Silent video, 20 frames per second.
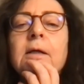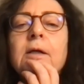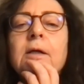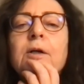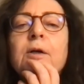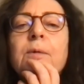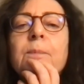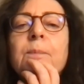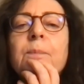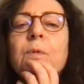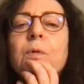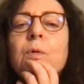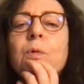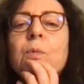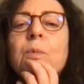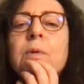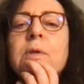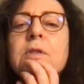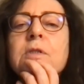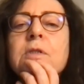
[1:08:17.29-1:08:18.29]
um, who
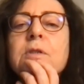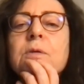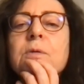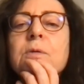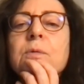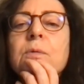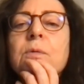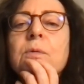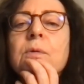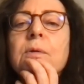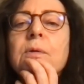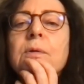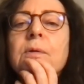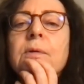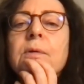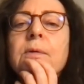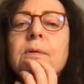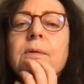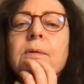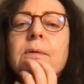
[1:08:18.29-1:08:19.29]
wants to
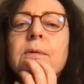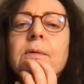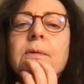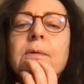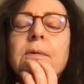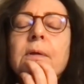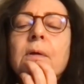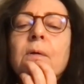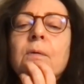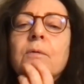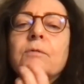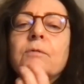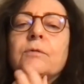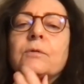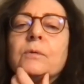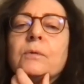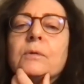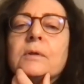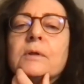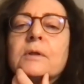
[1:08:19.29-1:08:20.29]
uh, uh, know if you
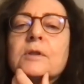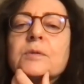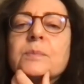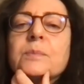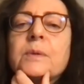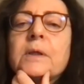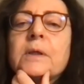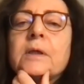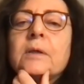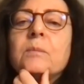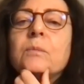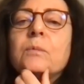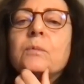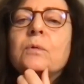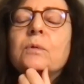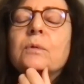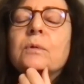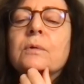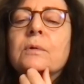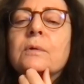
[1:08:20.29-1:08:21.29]
could explain
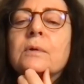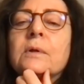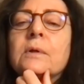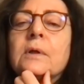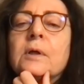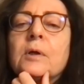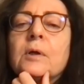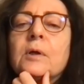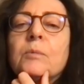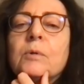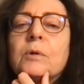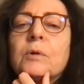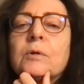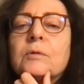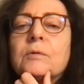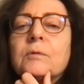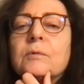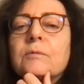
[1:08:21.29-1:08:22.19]
more what